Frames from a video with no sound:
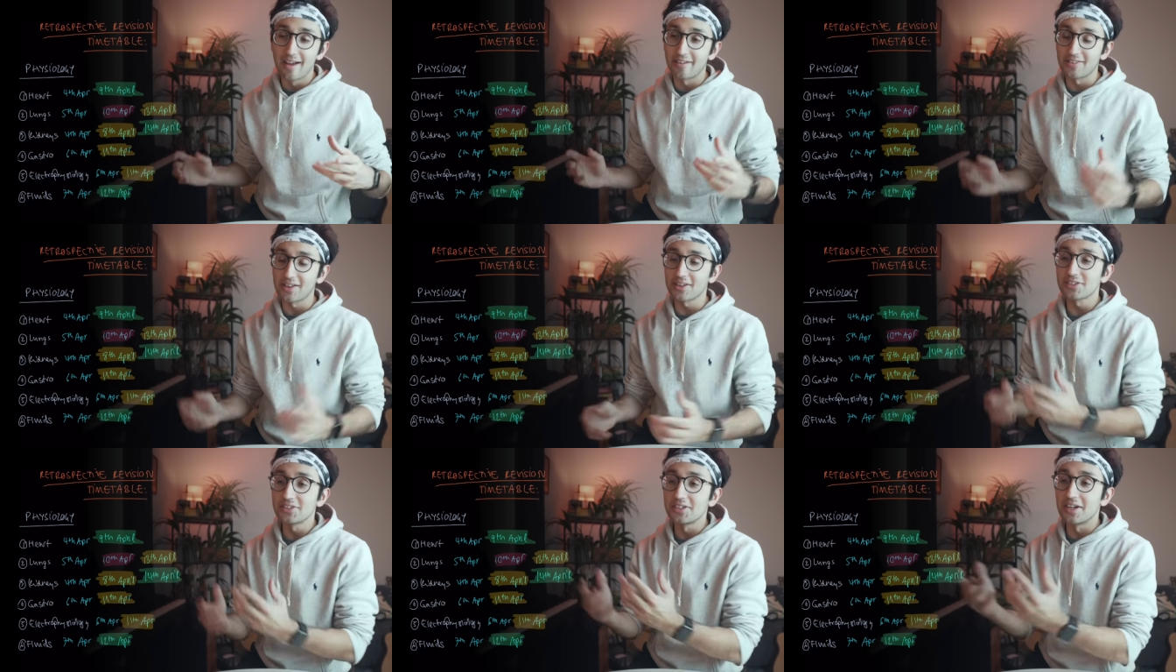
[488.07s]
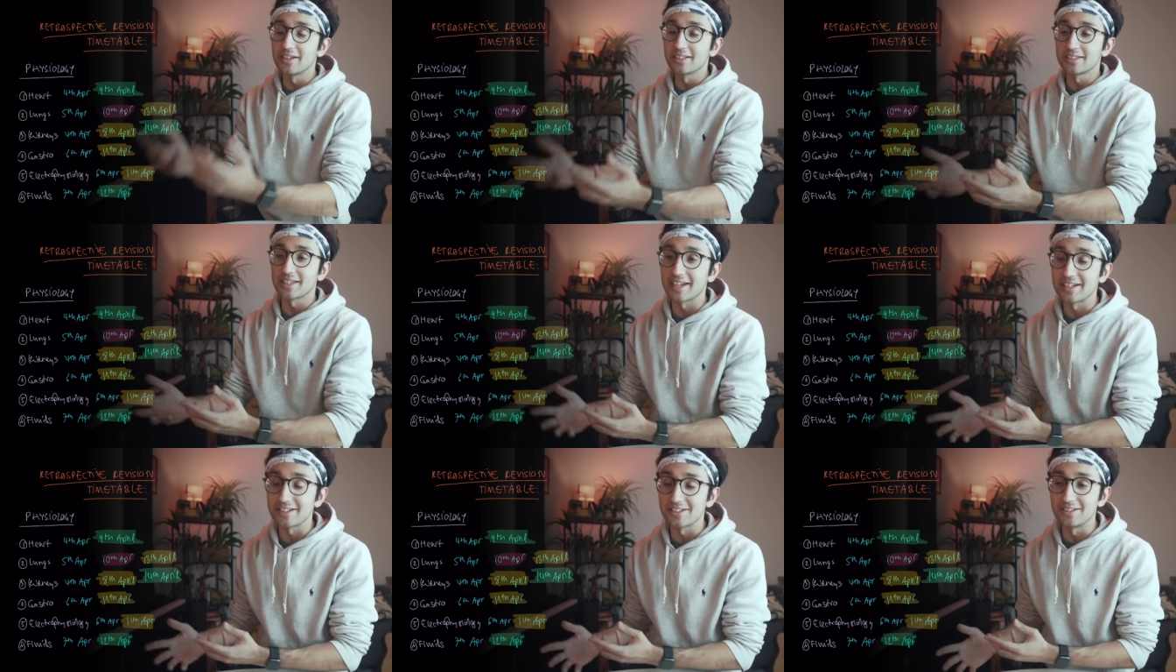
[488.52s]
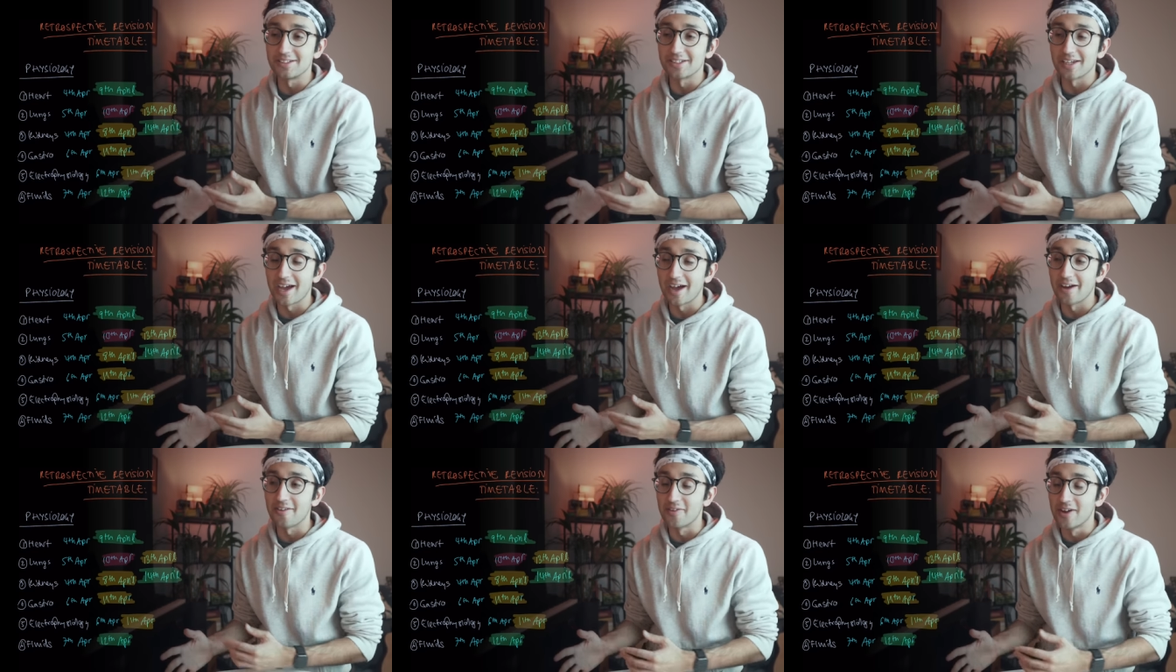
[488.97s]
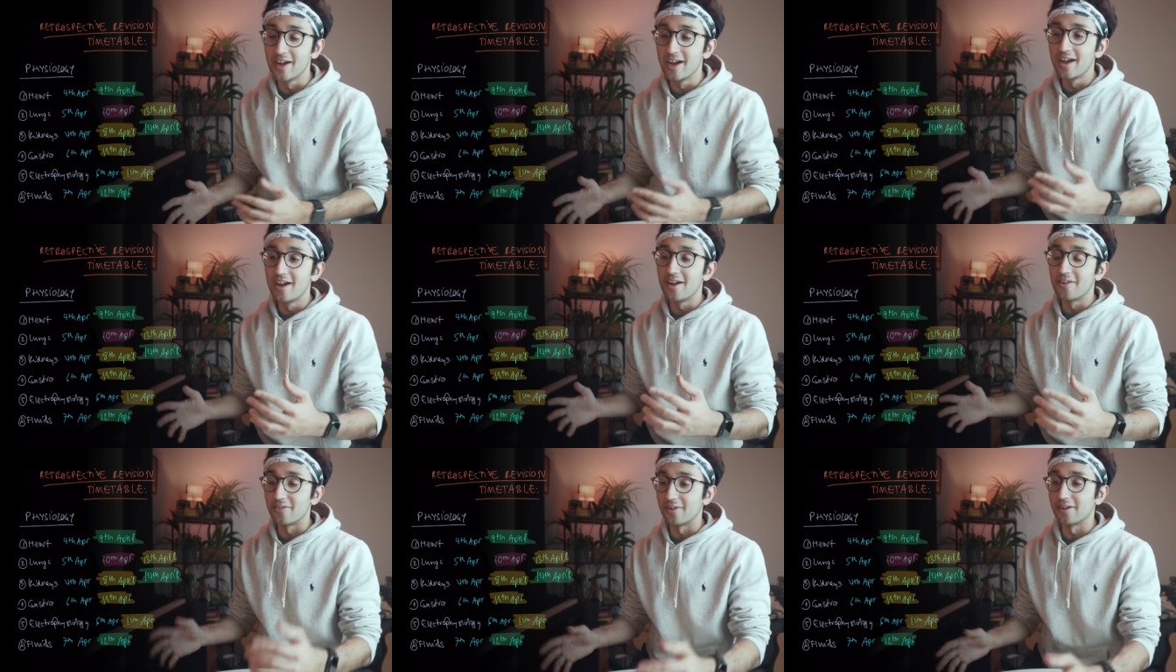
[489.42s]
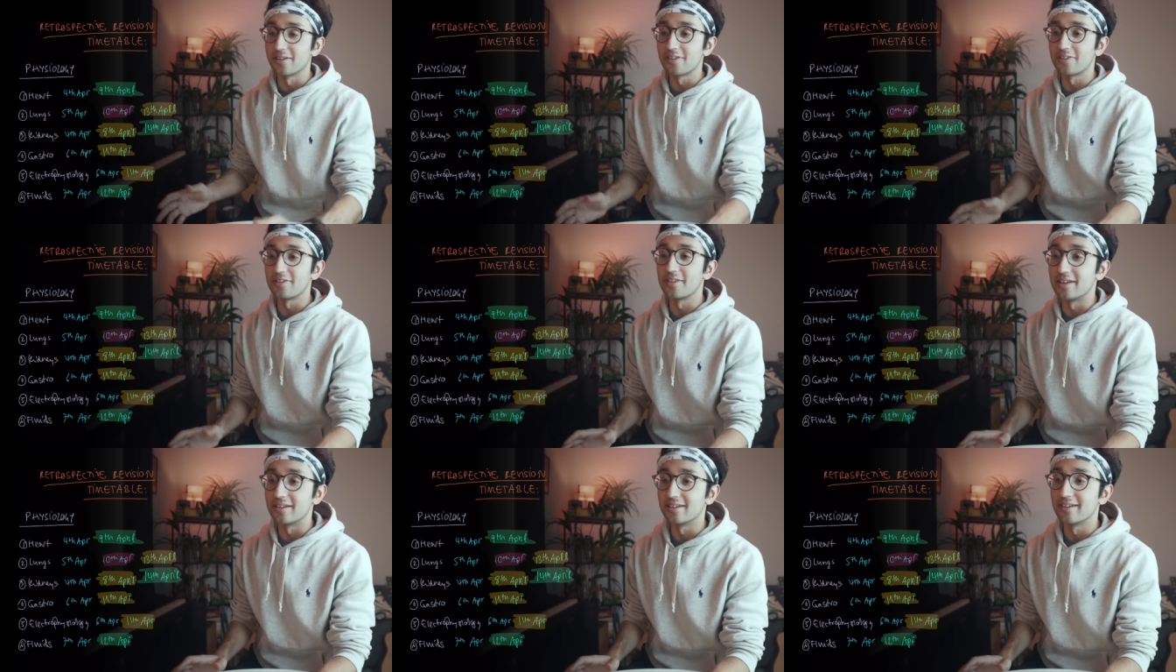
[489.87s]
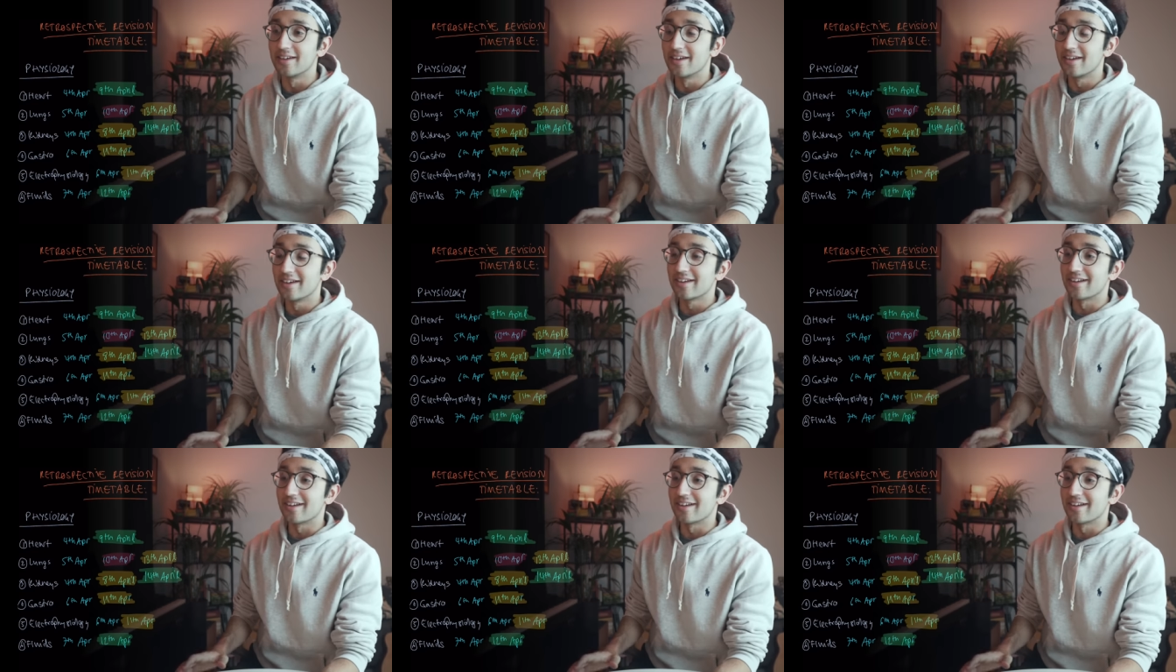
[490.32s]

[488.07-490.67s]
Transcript: And that's a nice attitude to have, rather than